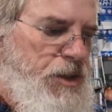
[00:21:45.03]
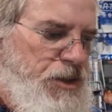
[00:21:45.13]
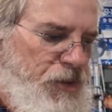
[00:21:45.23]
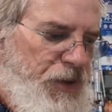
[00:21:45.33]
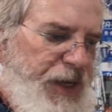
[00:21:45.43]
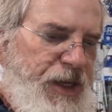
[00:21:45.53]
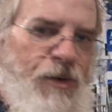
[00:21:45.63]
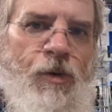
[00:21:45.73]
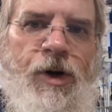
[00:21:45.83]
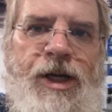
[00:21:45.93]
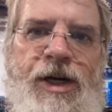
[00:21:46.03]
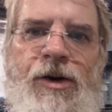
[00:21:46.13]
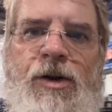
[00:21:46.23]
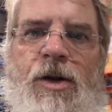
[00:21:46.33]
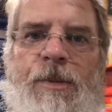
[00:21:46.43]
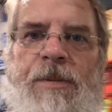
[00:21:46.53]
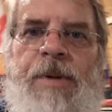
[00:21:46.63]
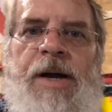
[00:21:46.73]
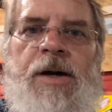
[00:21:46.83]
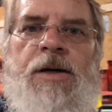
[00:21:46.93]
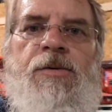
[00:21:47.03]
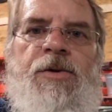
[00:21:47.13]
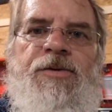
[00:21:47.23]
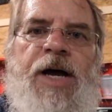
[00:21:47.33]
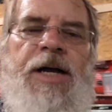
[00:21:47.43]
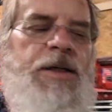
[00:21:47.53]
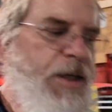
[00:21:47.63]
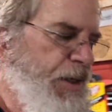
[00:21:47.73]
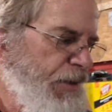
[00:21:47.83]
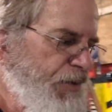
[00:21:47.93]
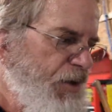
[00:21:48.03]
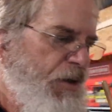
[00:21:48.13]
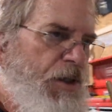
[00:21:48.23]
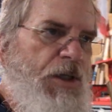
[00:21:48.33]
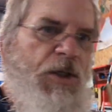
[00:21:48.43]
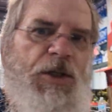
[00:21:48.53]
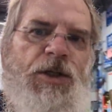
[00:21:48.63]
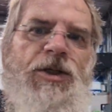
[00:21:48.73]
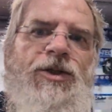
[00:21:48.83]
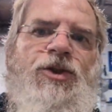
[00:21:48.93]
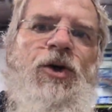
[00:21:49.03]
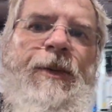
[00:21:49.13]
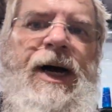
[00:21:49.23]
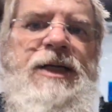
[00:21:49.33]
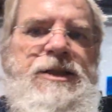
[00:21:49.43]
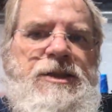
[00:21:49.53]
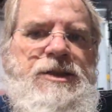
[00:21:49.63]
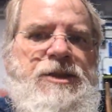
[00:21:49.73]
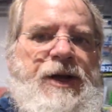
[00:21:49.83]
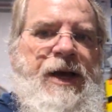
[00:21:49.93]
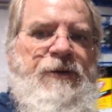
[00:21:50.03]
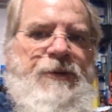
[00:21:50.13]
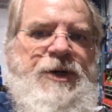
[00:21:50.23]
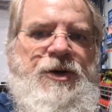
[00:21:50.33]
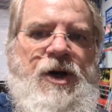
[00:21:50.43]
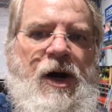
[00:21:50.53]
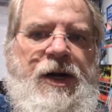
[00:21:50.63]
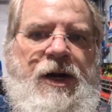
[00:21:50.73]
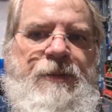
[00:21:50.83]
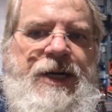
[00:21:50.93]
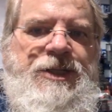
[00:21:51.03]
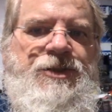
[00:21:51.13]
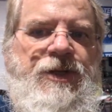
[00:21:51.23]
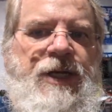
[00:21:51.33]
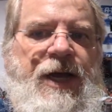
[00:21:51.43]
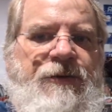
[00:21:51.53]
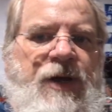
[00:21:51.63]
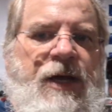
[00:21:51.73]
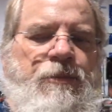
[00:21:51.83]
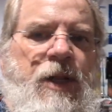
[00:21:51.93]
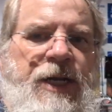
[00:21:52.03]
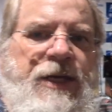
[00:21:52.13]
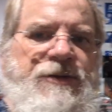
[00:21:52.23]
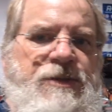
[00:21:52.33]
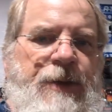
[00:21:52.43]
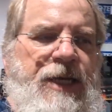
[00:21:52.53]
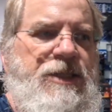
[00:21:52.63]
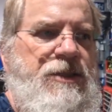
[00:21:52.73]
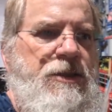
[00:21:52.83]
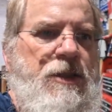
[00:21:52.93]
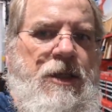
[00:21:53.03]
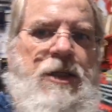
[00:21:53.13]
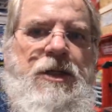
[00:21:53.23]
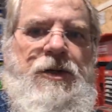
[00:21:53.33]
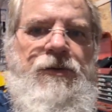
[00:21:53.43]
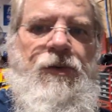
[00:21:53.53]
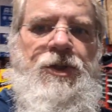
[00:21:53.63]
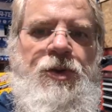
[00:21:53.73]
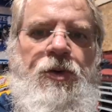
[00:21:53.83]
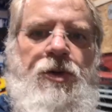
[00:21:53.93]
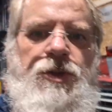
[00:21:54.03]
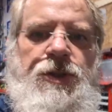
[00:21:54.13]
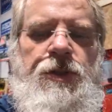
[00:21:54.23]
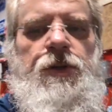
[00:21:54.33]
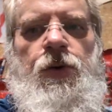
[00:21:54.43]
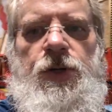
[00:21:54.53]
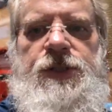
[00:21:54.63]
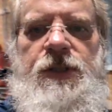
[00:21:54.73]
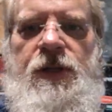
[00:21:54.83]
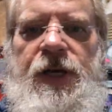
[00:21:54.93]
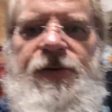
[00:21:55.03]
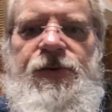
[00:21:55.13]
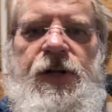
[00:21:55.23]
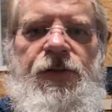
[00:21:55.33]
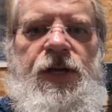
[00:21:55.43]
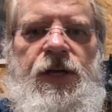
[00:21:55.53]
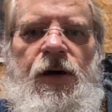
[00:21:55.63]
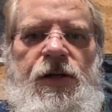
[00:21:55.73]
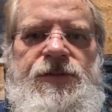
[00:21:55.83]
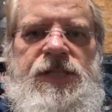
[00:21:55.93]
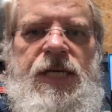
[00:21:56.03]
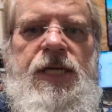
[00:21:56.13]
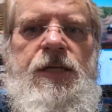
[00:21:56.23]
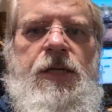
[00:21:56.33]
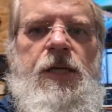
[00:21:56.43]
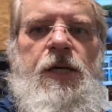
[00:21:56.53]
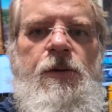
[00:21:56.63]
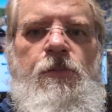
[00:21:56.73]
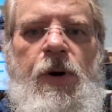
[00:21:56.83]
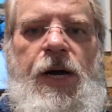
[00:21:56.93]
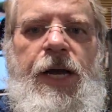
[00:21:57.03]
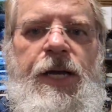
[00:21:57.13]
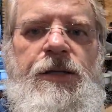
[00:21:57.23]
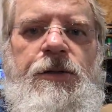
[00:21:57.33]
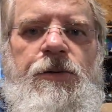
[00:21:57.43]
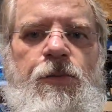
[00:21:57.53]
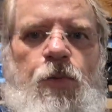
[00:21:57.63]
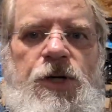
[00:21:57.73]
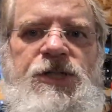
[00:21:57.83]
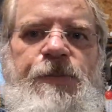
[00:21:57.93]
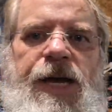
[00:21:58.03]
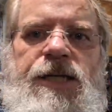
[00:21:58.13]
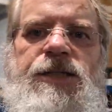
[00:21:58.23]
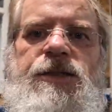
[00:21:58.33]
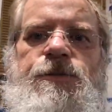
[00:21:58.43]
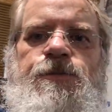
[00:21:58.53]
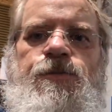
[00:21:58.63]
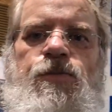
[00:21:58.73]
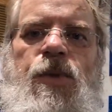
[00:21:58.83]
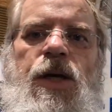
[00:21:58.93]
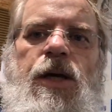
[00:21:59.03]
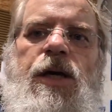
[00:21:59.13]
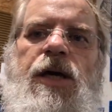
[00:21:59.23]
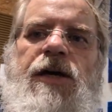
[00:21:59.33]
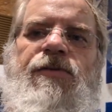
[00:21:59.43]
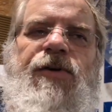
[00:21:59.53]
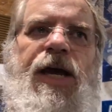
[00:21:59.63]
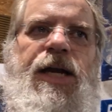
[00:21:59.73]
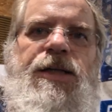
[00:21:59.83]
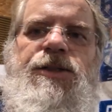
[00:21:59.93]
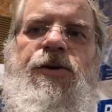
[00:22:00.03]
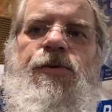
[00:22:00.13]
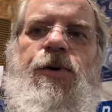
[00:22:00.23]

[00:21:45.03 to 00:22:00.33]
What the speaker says: so that I can work in here a little bit better. We've got another toolbox, so now when we do car care ministry, I've got plenty of space for tools. Of course, the lift, I think you all have seen my workspace and fan and so